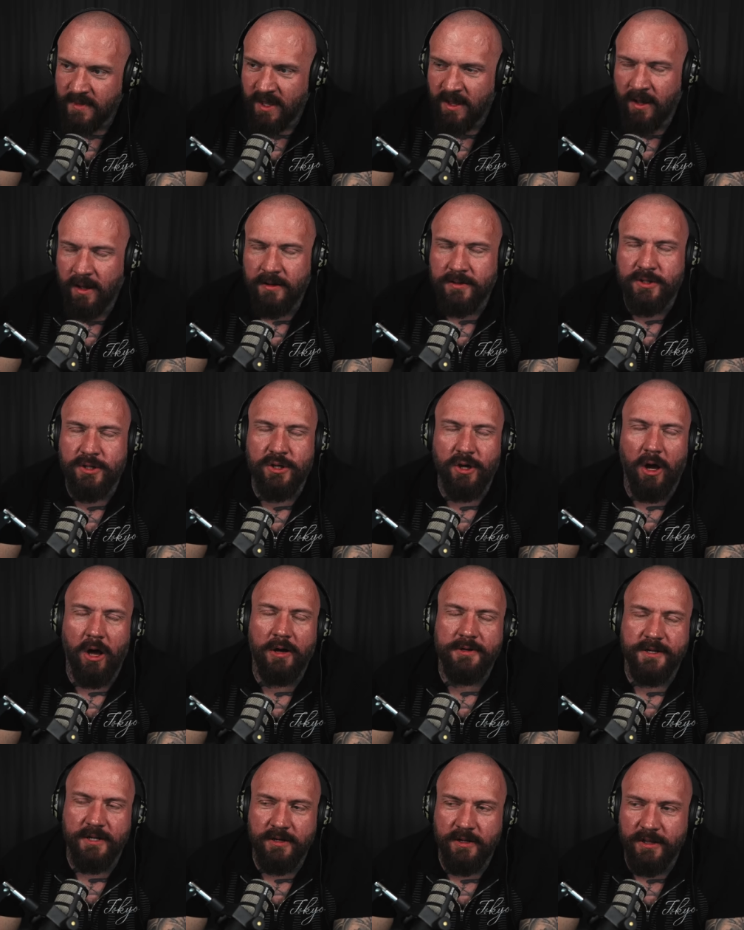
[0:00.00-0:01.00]
Oh
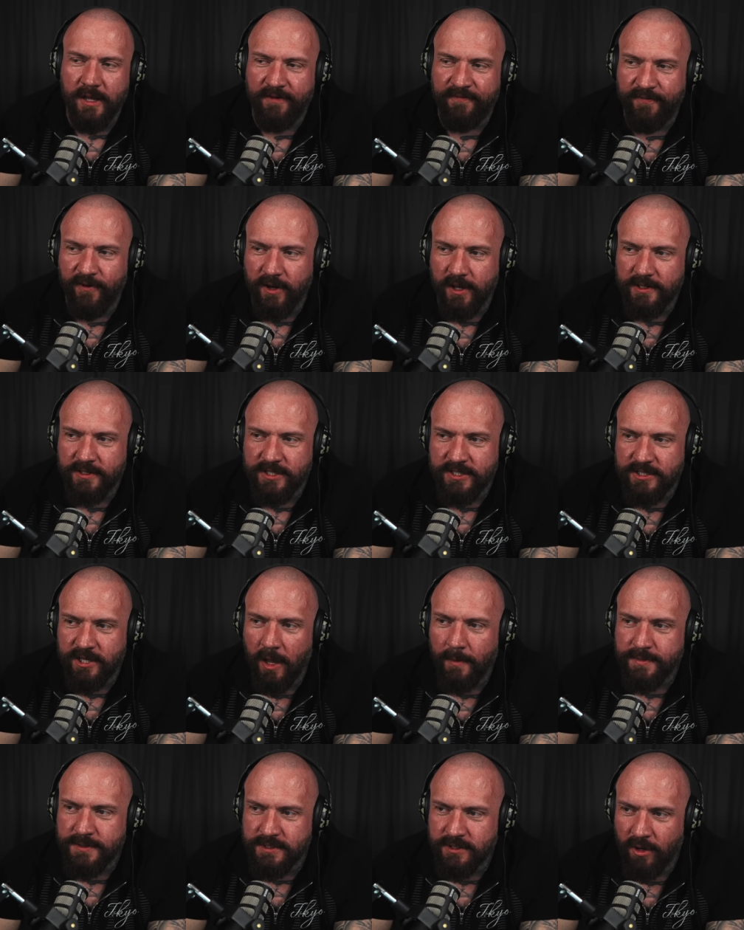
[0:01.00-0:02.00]
God, another fucking
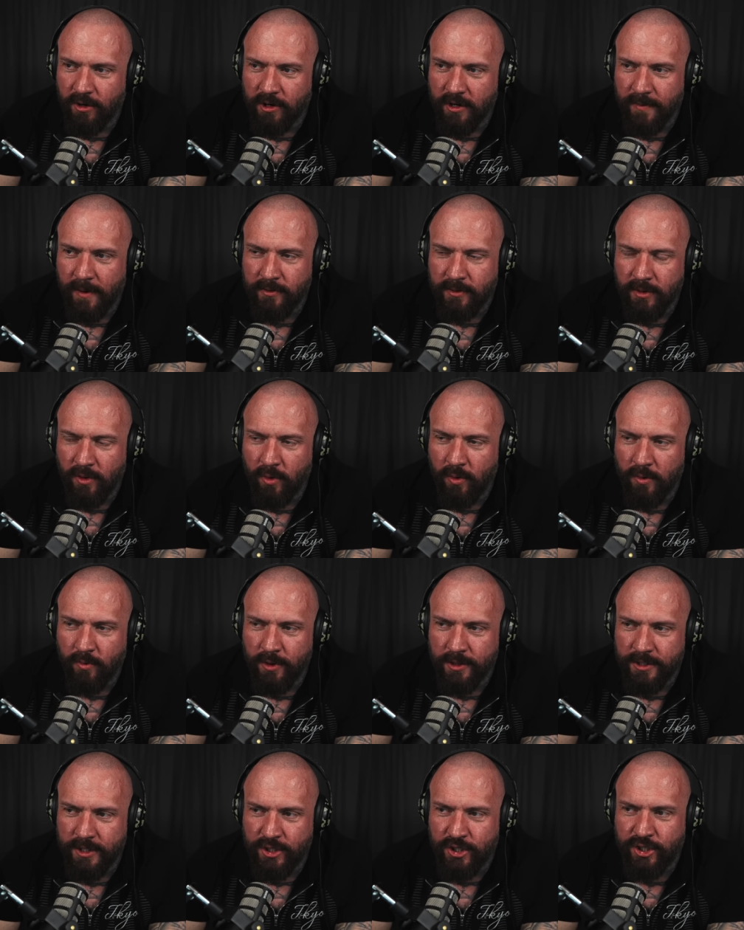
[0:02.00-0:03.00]
sob story about no one
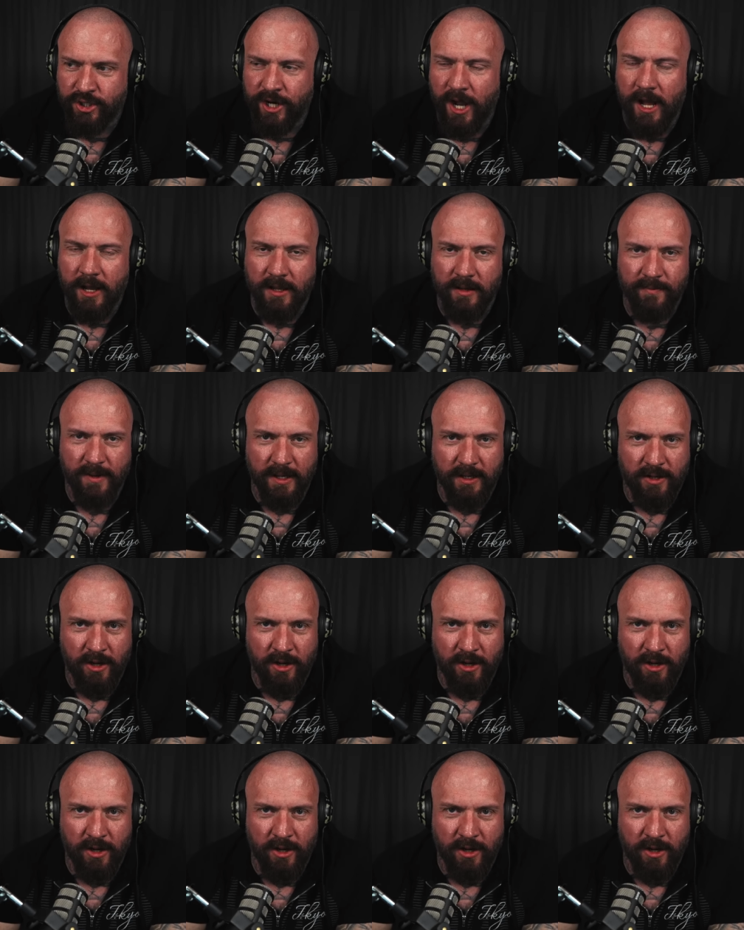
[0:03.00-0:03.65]
wanting to shag him at